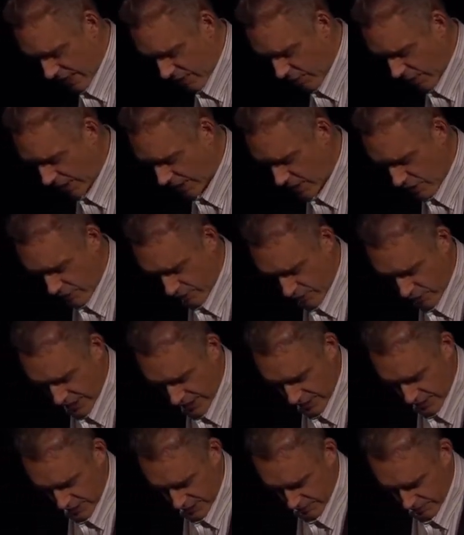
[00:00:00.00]
well, you've
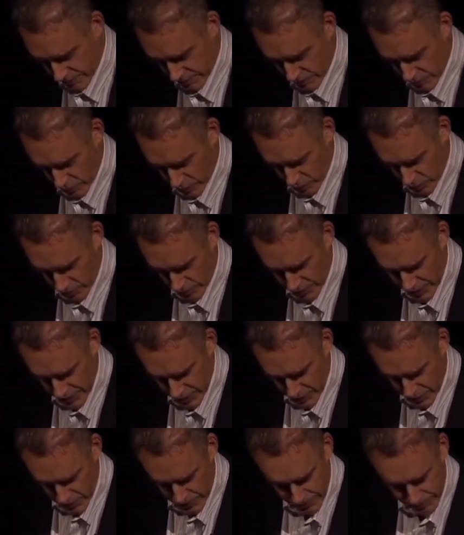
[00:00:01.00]
really,
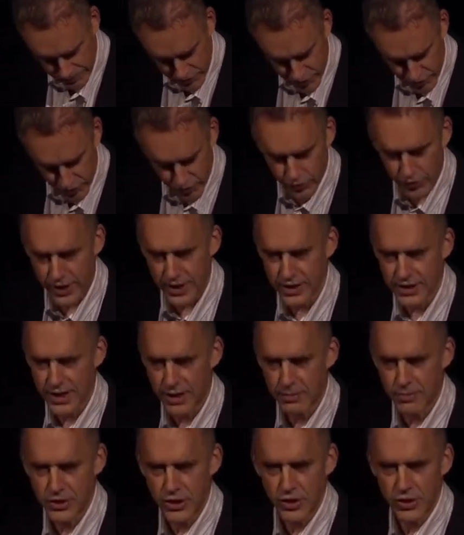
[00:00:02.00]
screwed things
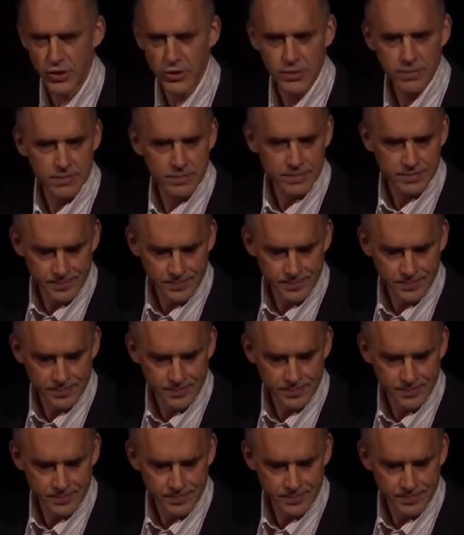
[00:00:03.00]
up too.